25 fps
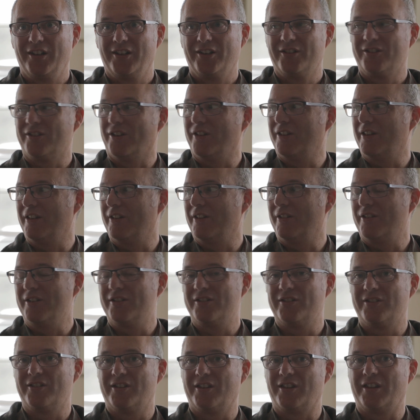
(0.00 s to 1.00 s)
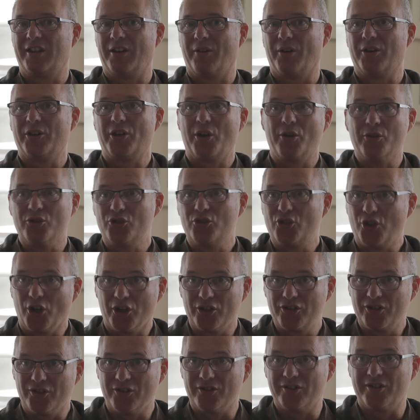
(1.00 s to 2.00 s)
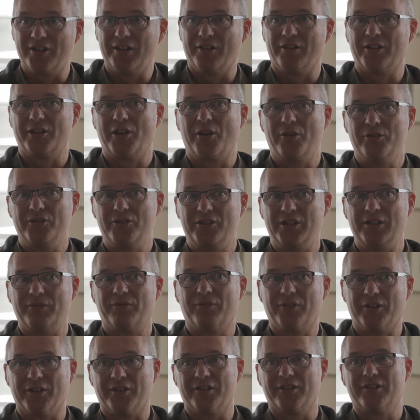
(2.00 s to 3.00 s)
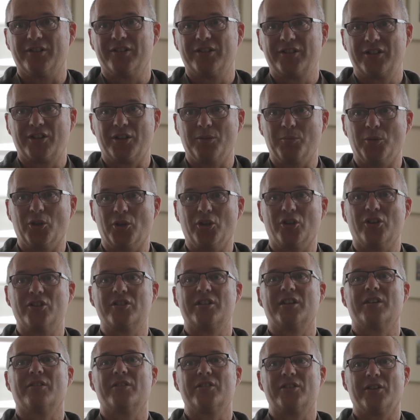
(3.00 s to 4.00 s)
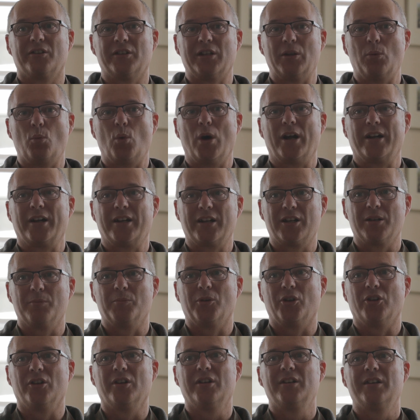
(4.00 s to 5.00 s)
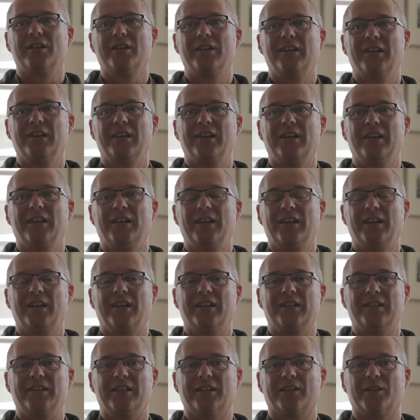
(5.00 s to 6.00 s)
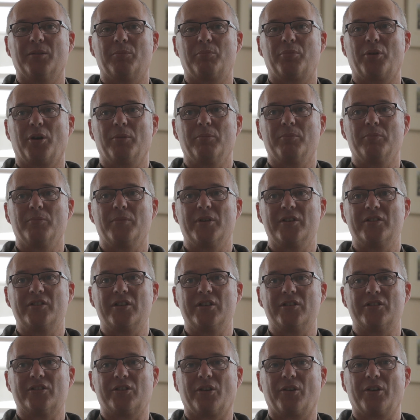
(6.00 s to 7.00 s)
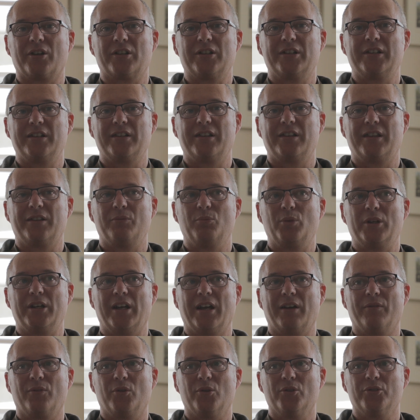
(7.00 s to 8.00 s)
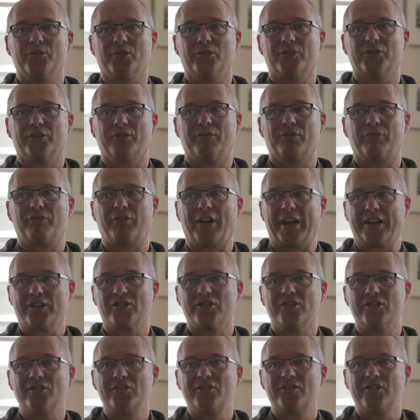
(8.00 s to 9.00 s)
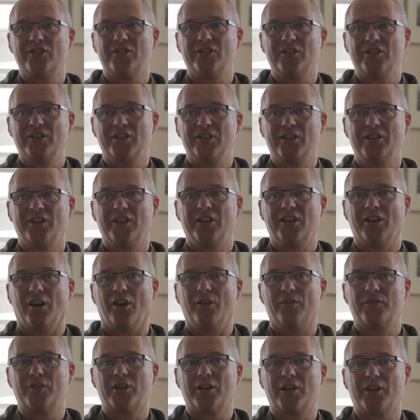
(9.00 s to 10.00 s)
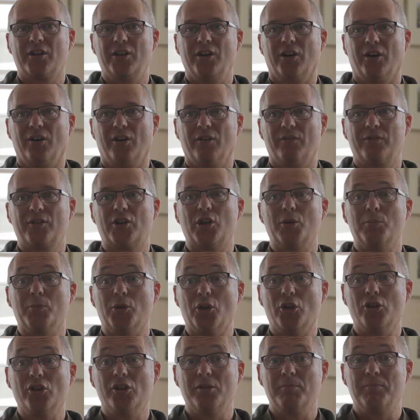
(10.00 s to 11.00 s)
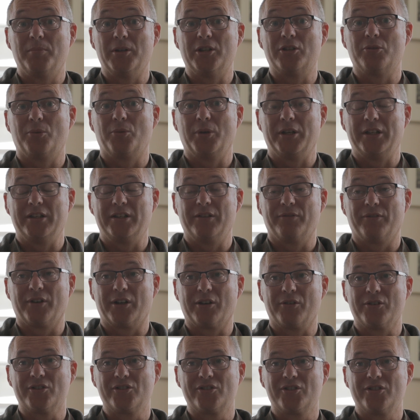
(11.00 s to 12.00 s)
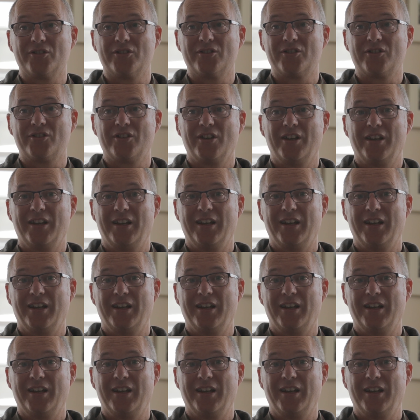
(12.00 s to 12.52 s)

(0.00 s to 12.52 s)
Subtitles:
So there are no churches, there are no different communions, there is only one communion. Now the problem is, historically, we have all sorts of fractures of communion between different Christians,